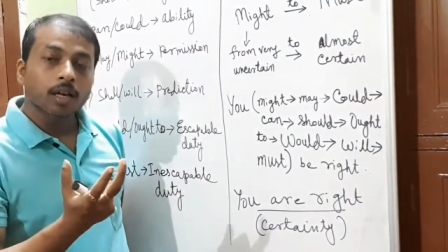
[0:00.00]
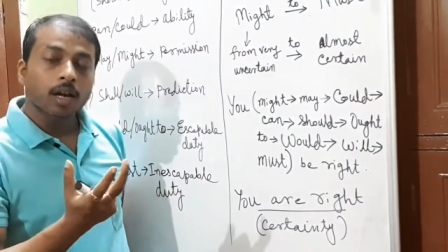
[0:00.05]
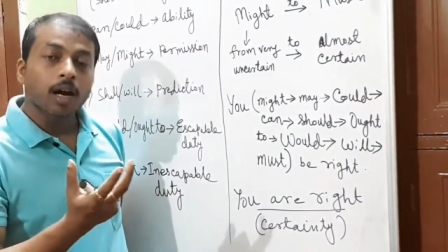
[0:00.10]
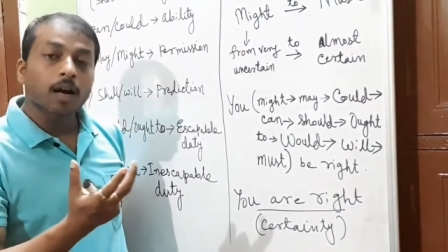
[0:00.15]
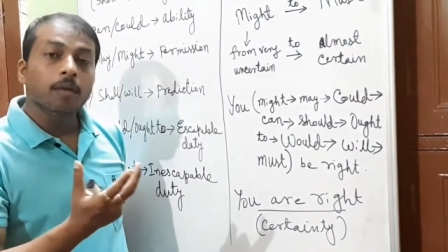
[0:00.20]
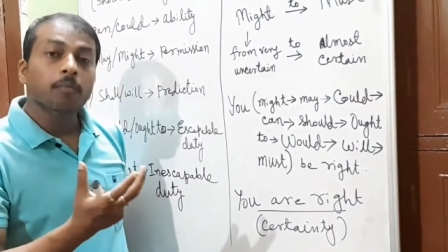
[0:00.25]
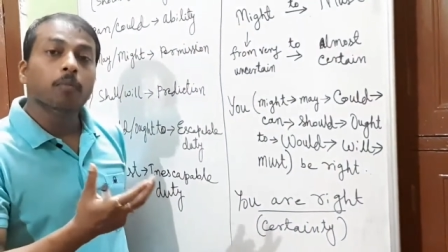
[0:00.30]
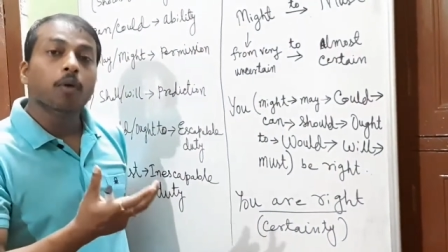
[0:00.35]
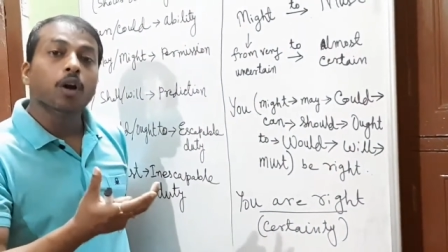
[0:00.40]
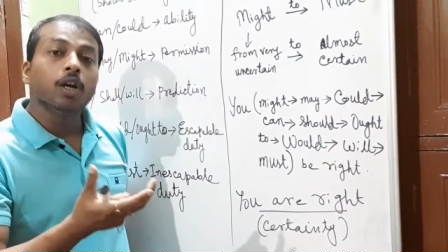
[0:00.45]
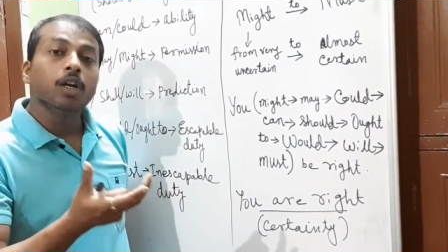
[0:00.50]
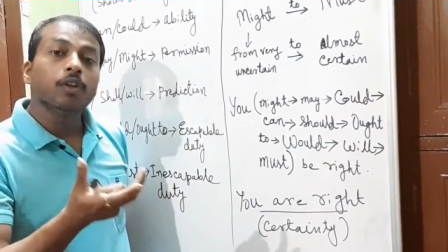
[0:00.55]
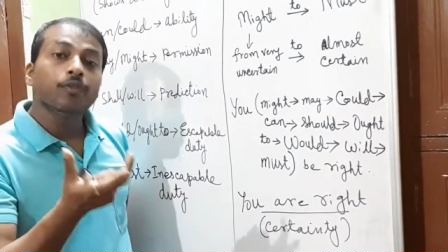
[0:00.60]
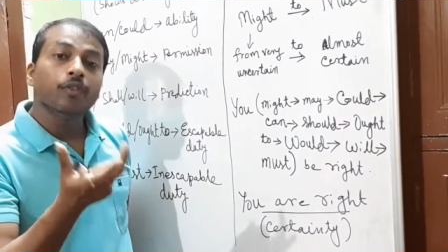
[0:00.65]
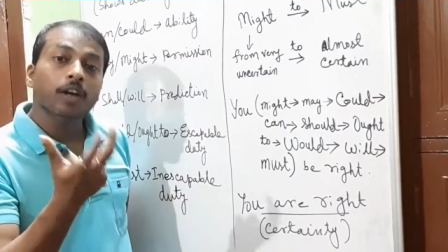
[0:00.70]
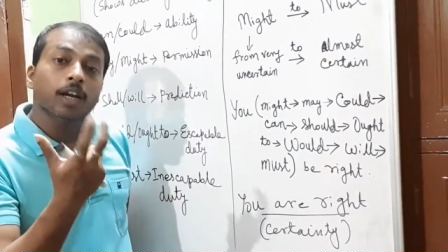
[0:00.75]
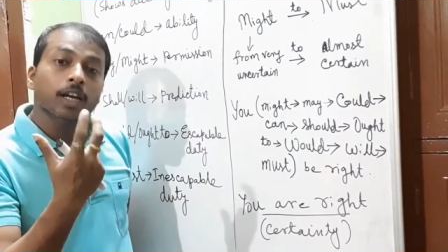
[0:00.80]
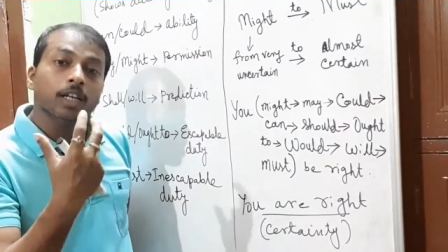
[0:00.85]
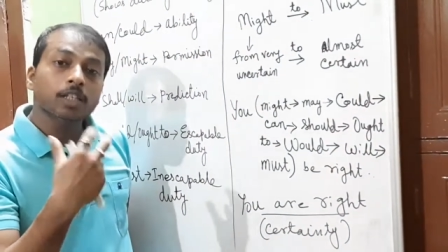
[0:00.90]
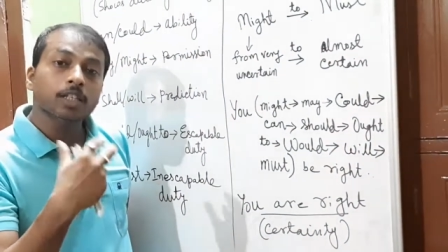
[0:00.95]
a
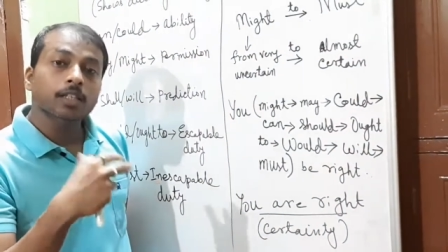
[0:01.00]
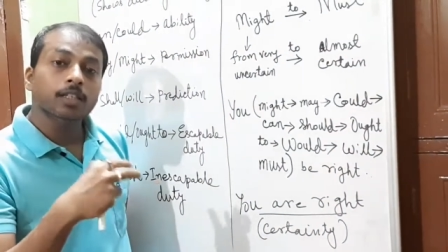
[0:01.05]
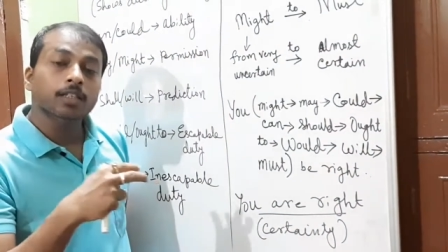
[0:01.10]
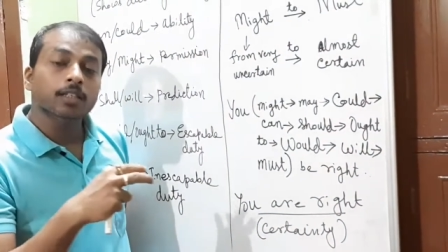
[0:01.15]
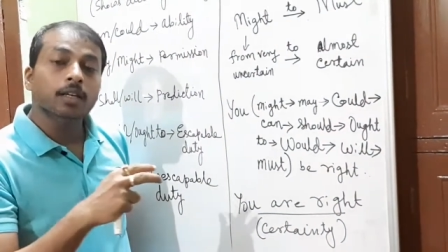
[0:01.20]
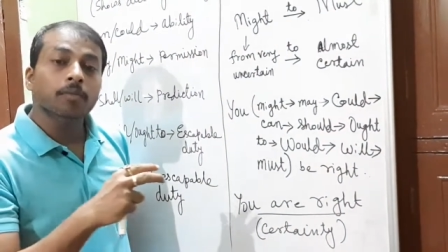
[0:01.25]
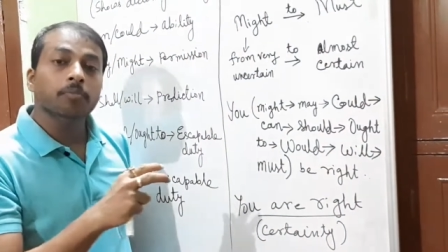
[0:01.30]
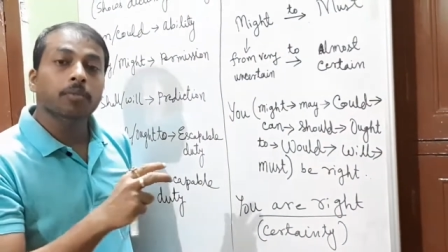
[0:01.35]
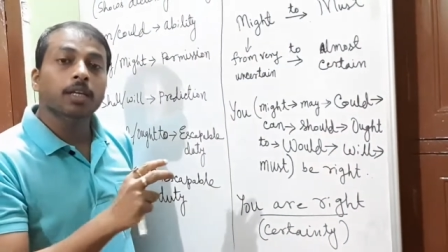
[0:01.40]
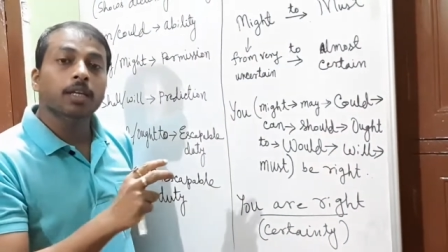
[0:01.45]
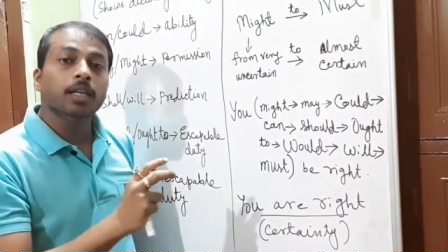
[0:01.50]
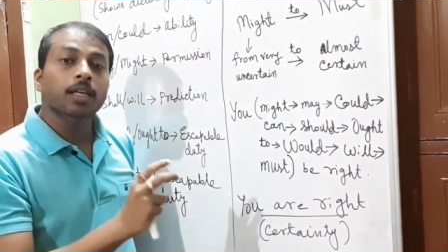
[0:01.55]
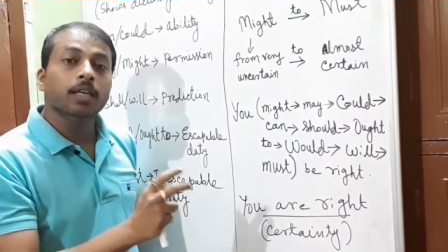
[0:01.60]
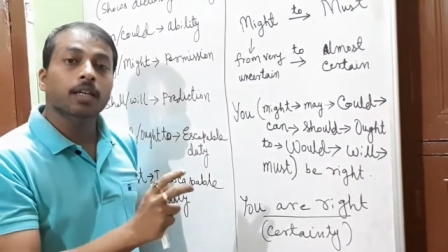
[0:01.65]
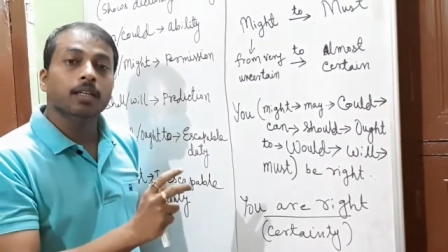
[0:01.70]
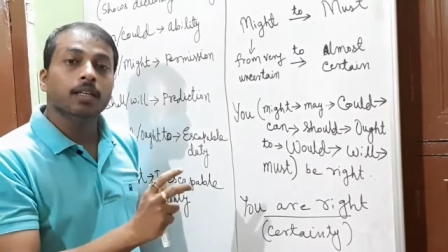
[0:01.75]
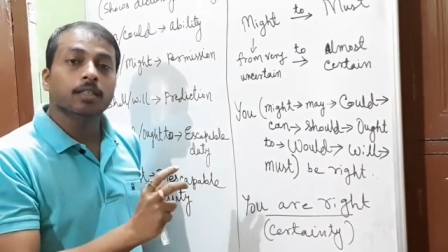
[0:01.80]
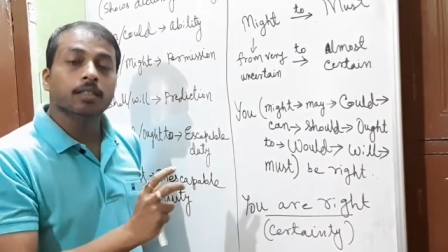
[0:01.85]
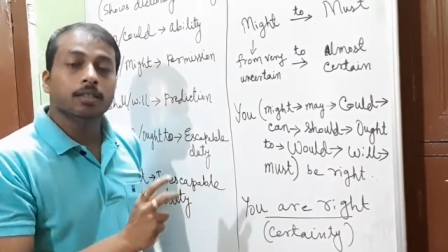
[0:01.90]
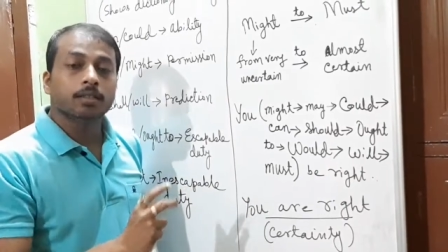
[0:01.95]
modification in the meaning
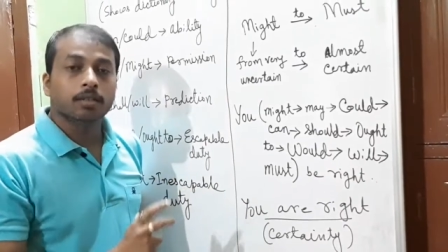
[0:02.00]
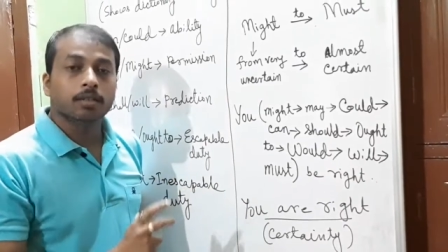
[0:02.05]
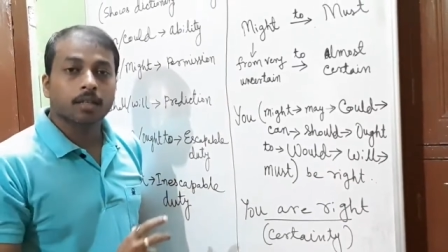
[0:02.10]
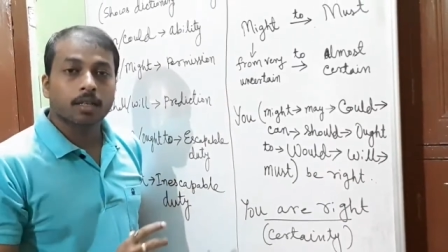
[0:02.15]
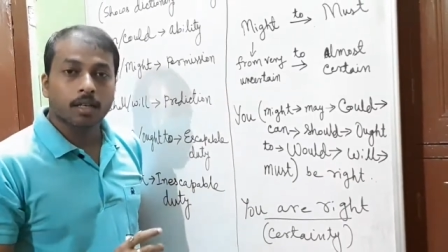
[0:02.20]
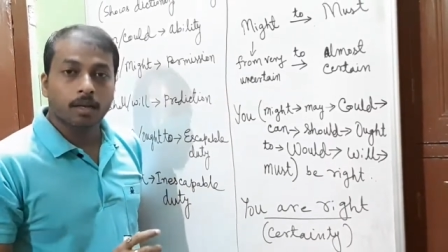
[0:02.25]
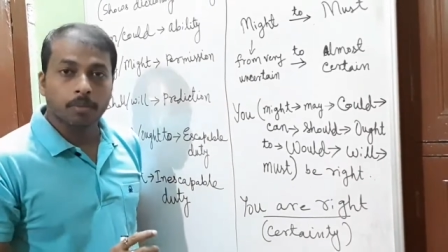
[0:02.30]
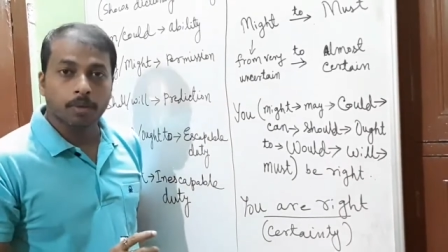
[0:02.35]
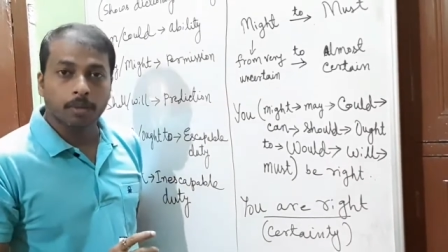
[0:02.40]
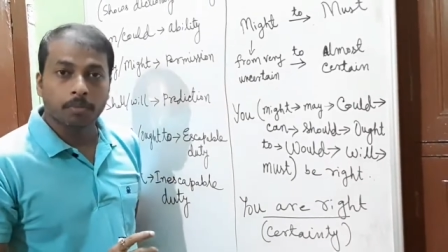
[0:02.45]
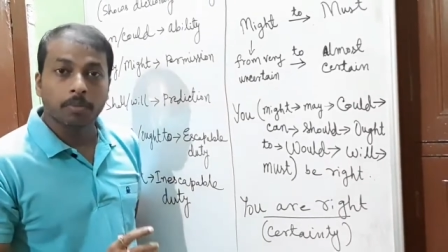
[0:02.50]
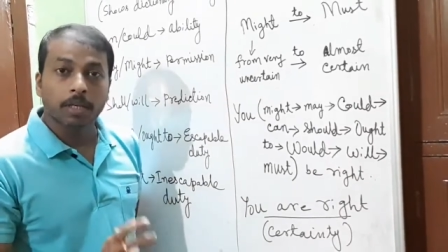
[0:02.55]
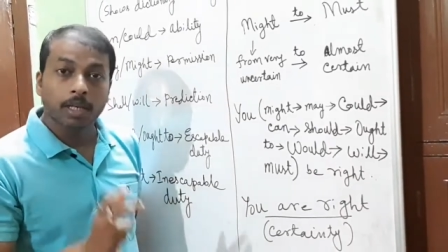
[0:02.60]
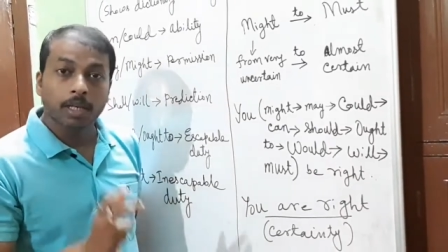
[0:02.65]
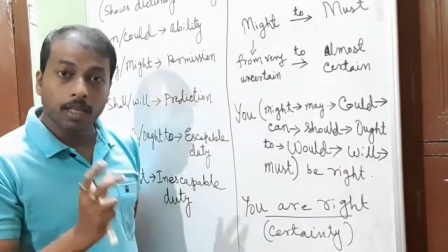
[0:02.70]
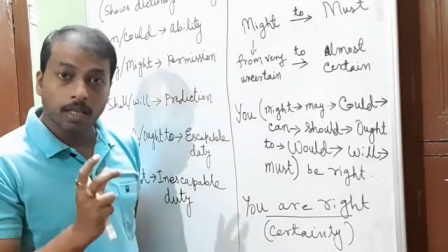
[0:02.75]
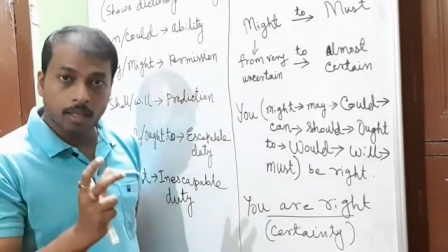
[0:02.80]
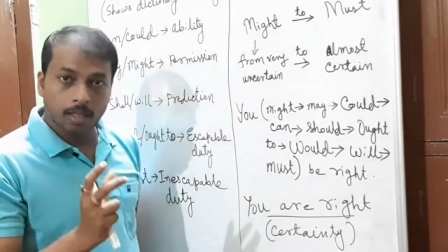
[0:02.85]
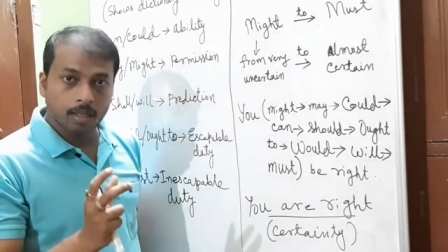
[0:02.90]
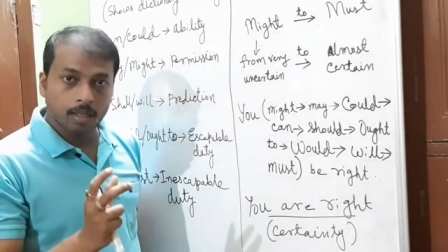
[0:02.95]
is coming,
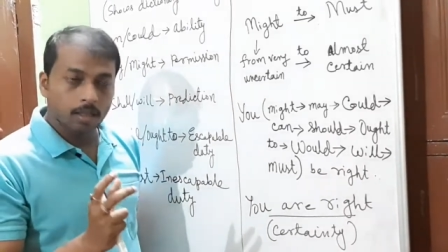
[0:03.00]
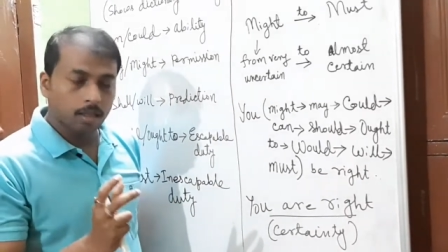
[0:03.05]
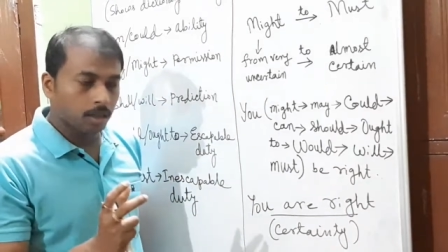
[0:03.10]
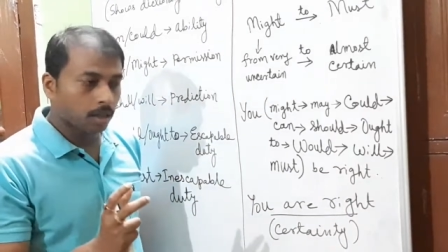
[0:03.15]
meaning